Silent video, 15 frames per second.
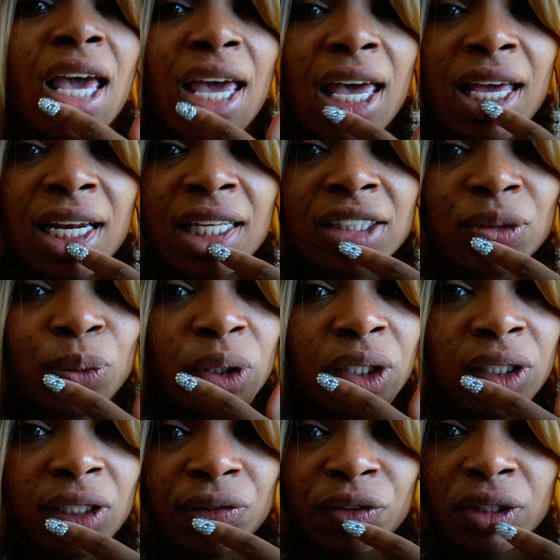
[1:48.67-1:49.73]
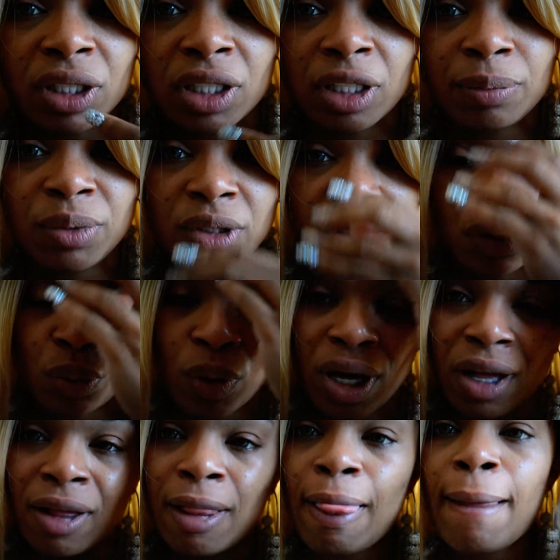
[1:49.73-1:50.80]
and it's really good for the lips as
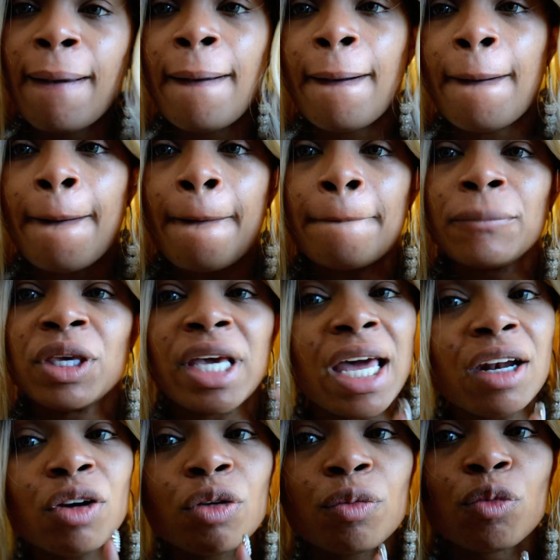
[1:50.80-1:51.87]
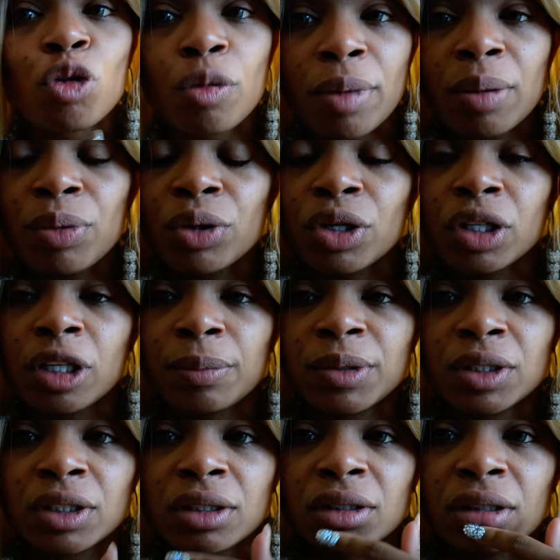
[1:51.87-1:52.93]
well. Um, you got to remember your
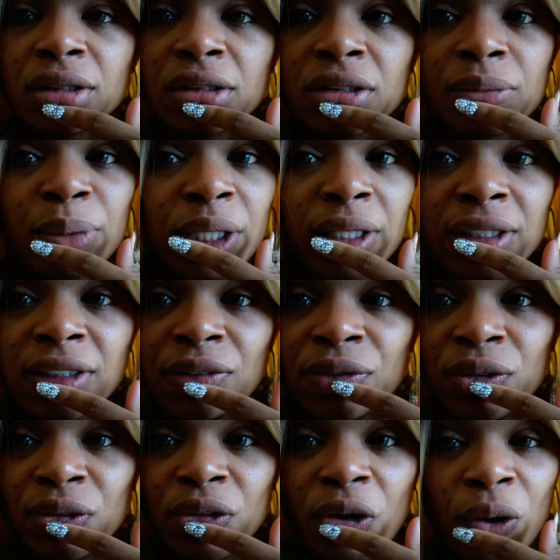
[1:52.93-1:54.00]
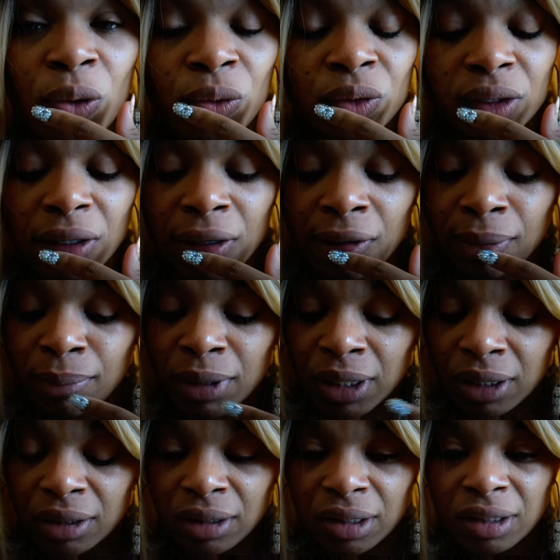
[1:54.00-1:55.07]
lips because if you don't, um,
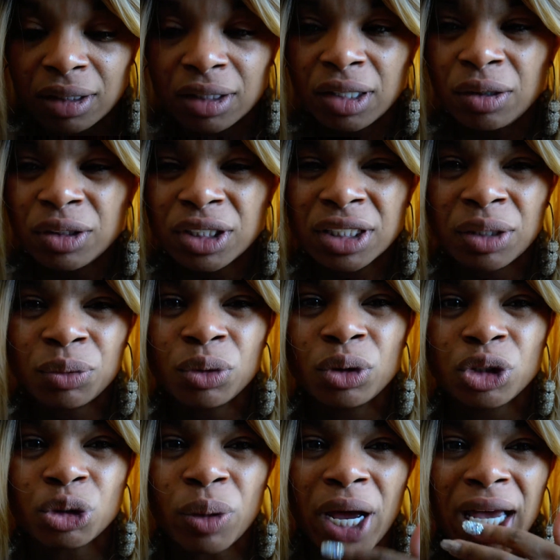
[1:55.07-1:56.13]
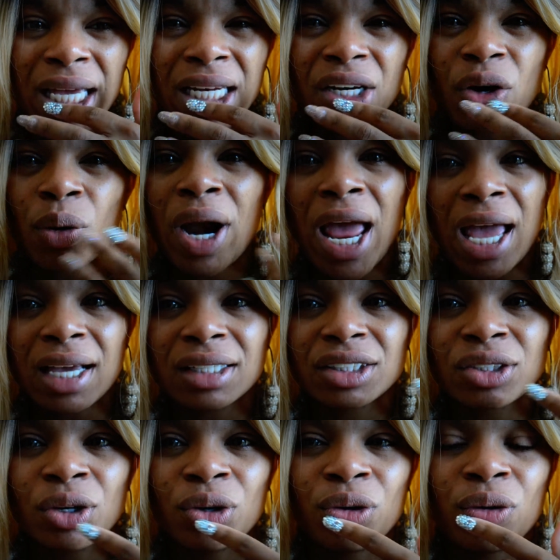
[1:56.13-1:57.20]
they'll just get real dry and crack.
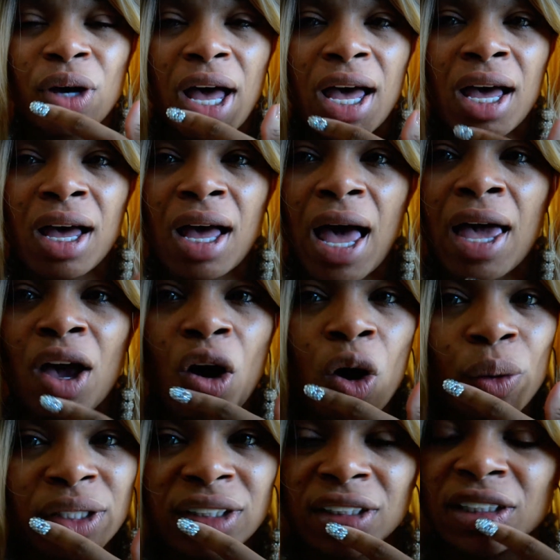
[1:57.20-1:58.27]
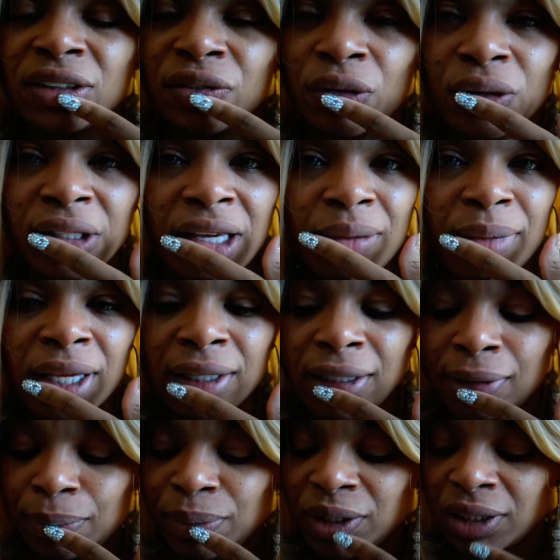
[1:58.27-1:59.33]
So uh, I always exfoliate my
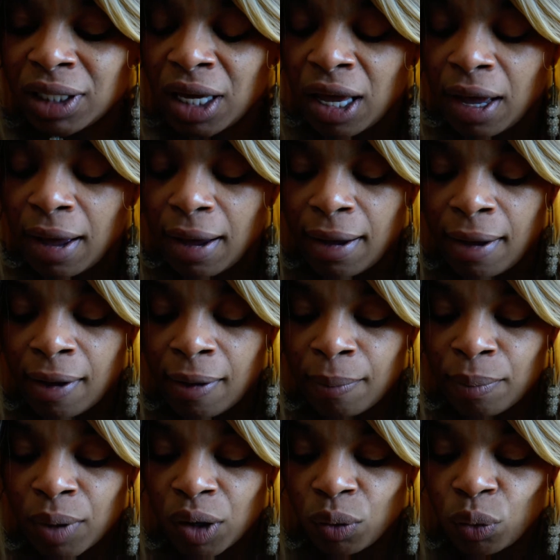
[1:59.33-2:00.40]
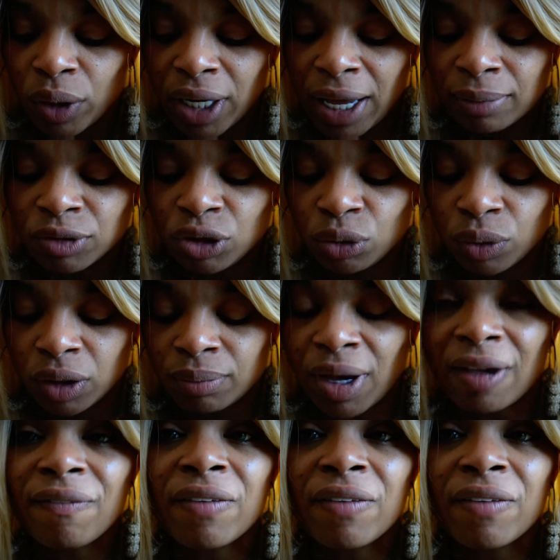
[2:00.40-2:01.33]
lips um, when I'm doing my